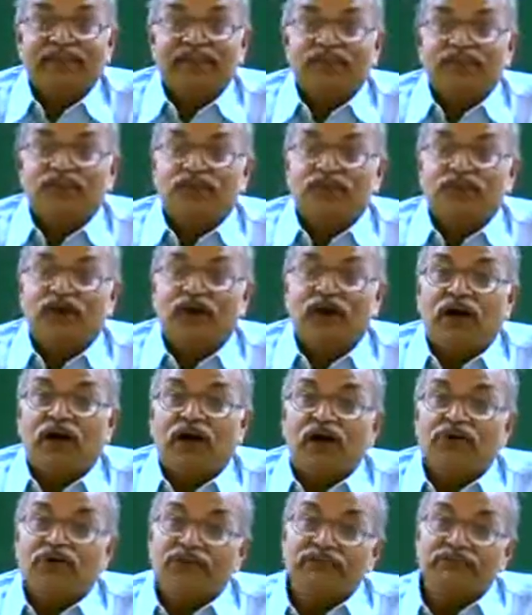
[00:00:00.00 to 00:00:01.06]
So
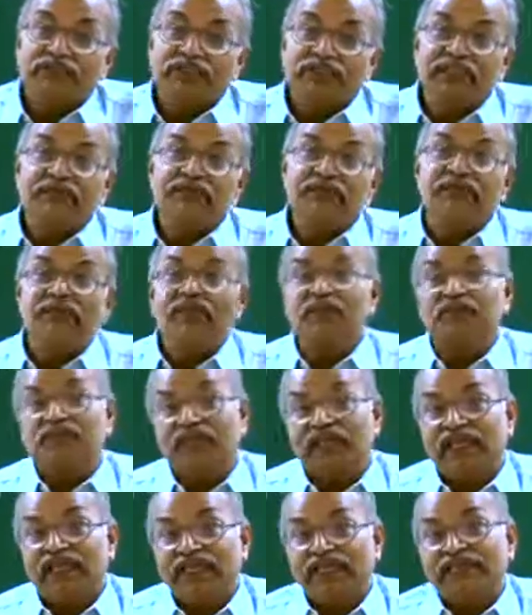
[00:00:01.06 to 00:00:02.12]
how everything becomes
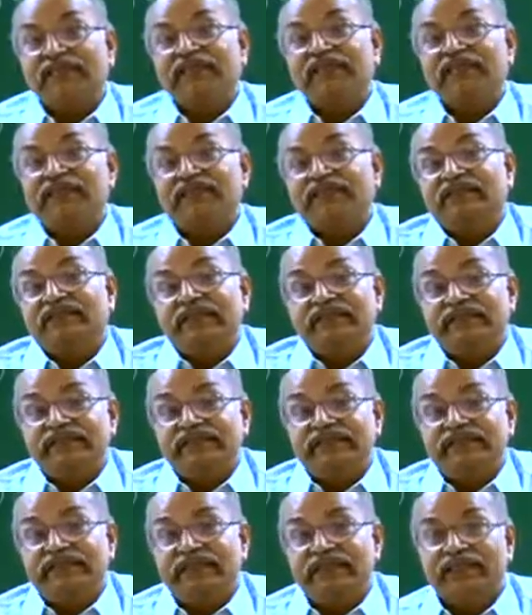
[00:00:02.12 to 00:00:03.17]
lighted?
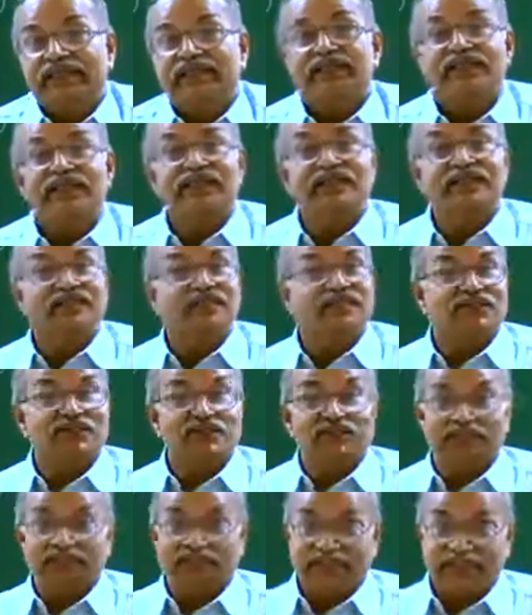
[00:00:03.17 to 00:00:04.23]
Sun rises
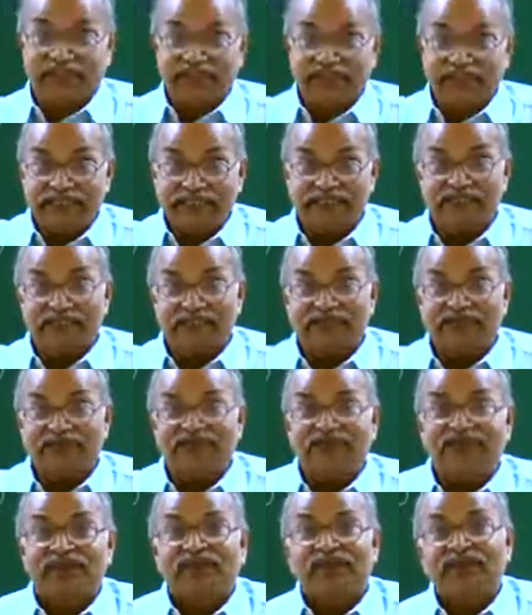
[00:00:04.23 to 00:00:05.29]
in east,
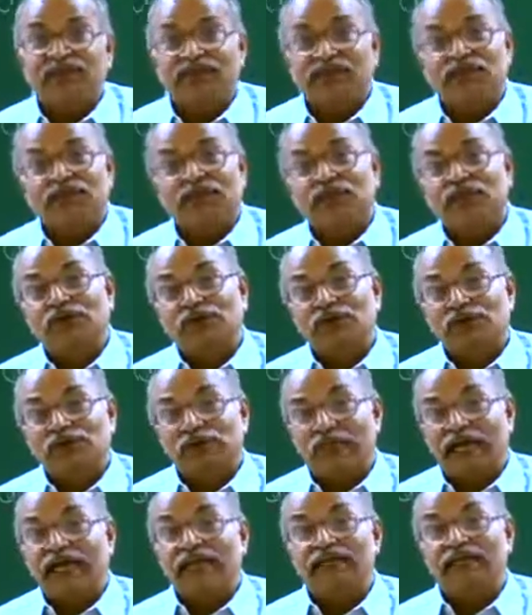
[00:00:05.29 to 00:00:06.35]
so
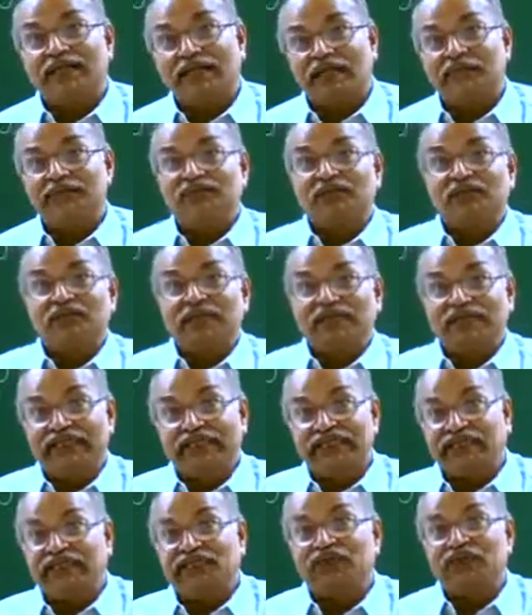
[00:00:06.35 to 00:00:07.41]
light comes from the
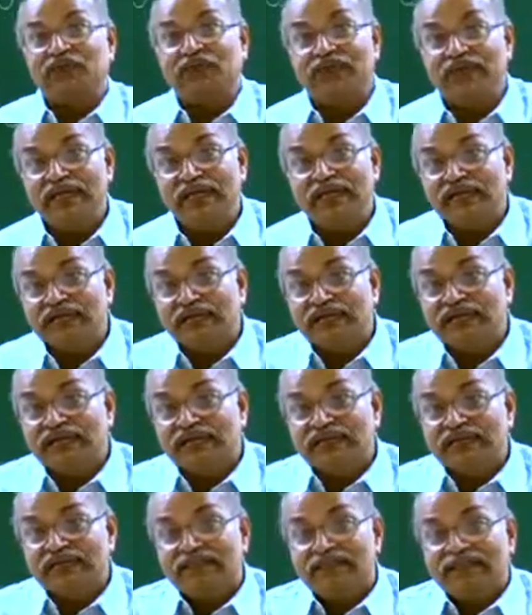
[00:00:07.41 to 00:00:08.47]
east only.
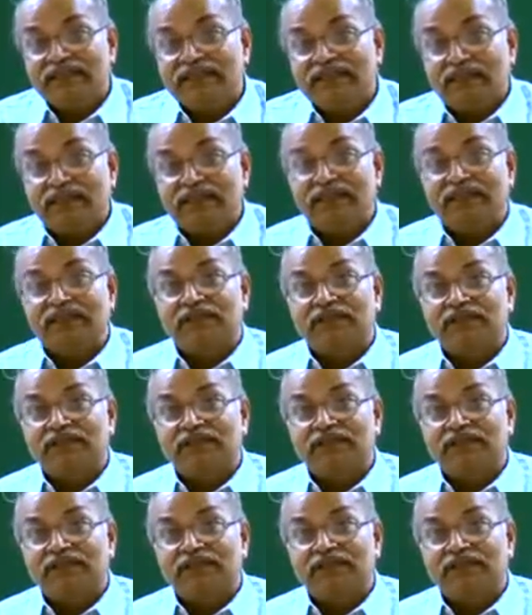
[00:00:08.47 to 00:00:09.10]
But